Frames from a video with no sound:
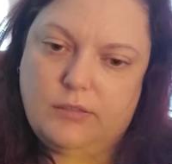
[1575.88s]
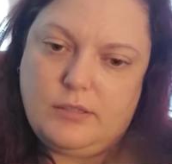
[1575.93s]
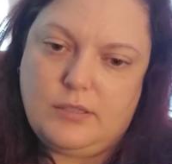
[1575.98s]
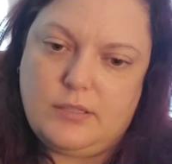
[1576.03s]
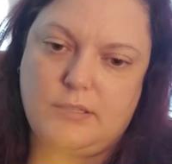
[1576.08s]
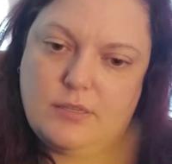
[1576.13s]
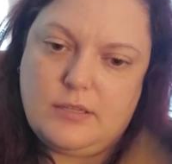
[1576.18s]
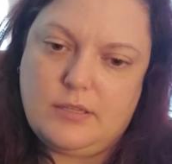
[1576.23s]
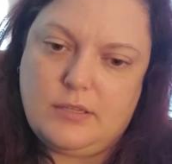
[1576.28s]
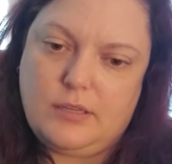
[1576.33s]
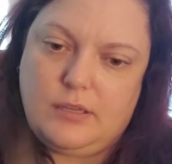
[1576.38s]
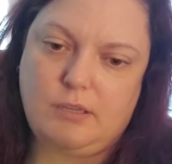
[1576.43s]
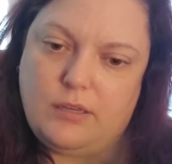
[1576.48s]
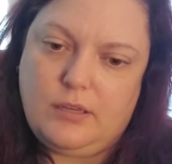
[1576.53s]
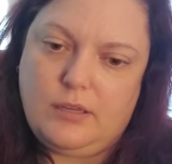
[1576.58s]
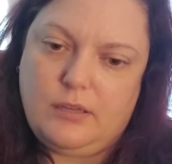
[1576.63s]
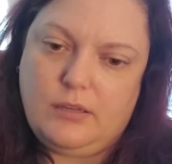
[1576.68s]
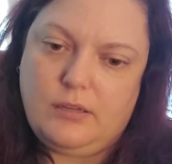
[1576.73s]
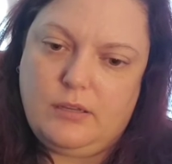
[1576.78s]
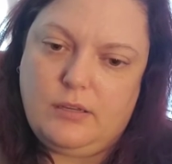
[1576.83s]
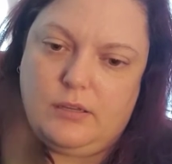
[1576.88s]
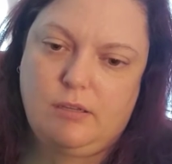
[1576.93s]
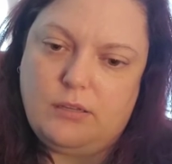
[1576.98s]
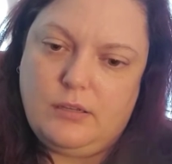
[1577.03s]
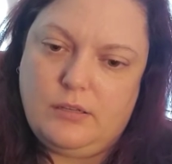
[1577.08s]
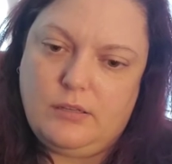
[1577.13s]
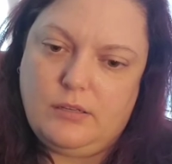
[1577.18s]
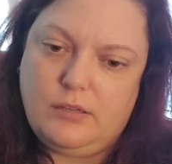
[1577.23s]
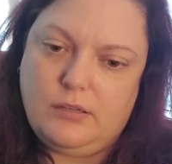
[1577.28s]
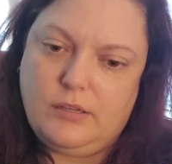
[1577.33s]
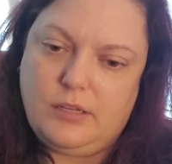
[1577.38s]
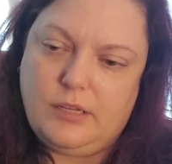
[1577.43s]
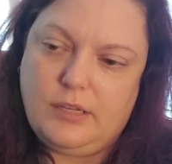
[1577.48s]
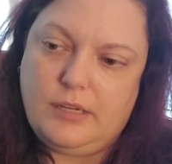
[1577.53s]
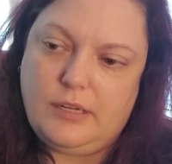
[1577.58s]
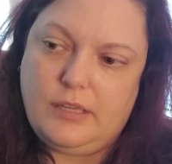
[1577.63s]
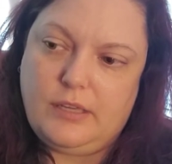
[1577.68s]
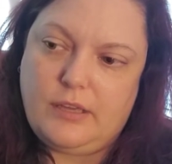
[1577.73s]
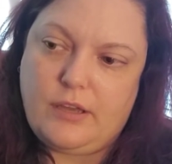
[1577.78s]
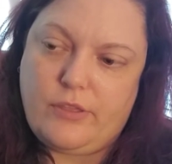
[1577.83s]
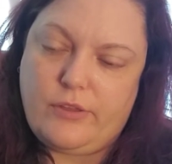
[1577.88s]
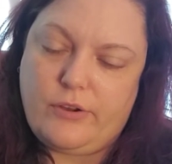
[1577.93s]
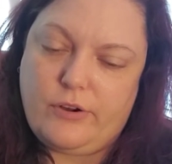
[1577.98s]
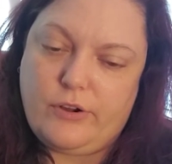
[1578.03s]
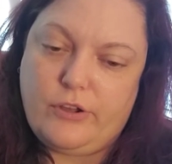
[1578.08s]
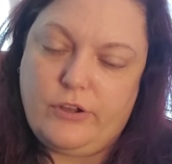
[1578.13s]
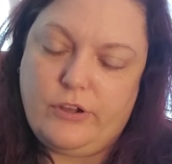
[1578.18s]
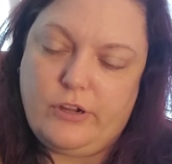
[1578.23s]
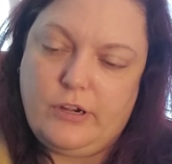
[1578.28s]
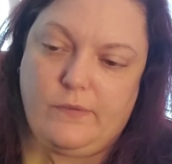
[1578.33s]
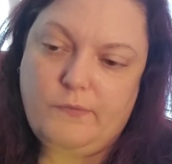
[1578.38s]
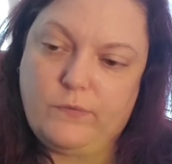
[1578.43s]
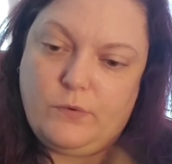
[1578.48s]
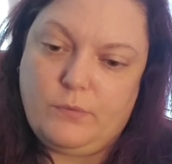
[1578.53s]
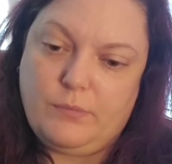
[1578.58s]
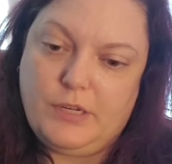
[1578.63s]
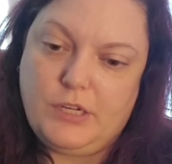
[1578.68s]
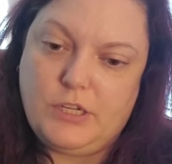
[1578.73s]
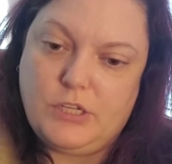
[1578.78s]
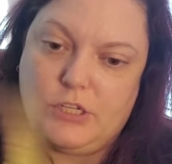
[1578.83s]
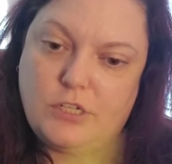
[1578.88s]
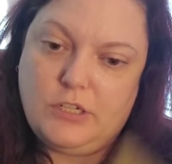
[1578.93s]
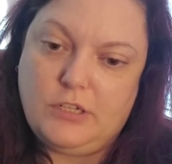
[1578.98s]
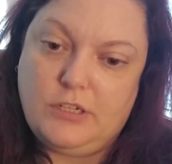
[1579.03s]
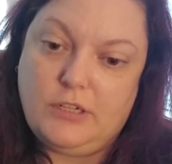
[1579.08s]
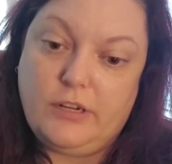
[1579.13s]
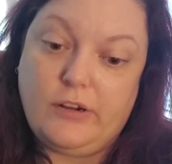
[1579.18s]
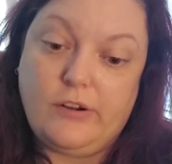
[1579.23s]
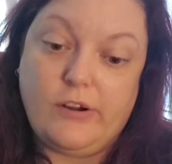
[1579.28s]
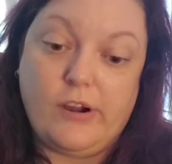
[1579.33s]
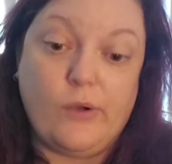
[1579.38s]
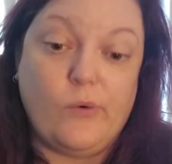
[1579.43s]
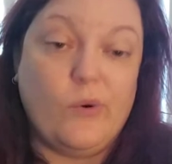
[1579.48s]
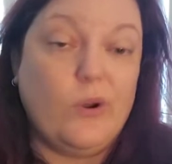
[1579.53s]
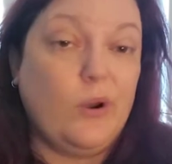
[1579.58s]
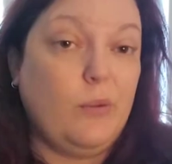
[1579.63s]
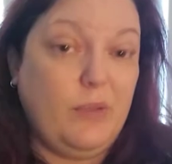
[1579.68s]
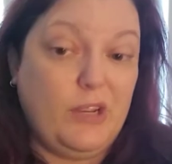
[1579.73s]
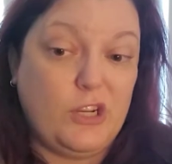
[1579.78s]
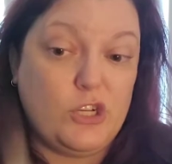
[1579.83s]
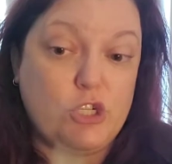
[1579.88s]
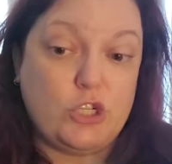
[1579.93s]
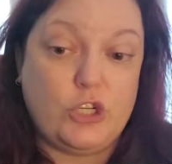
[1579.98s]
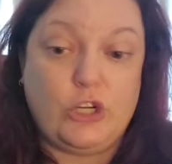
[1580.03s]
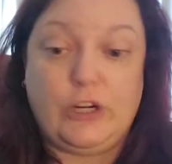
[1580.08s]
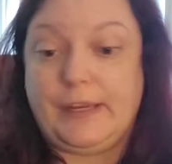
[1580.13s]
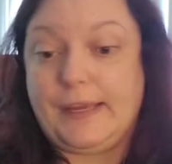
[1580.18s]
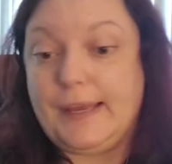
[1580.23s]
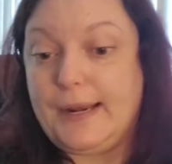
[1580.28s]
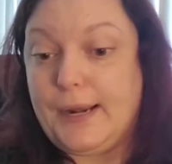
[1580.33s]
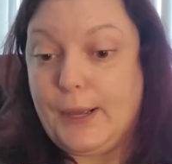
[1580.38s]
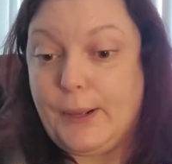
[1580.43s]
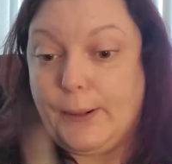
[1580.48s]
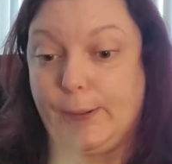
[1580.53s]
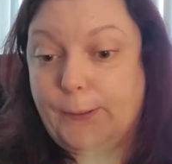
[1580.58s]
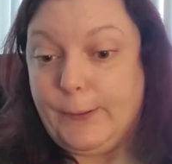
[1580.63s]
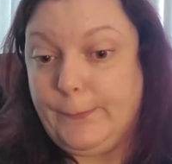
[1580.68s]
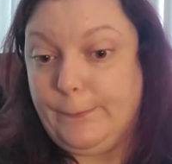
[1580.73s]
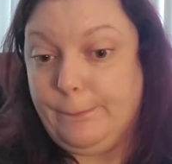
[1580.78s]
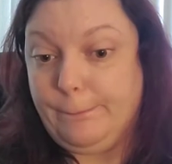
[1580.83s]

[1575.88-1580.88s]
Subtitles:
Let's see. Any other good information in here I want to make sure you know?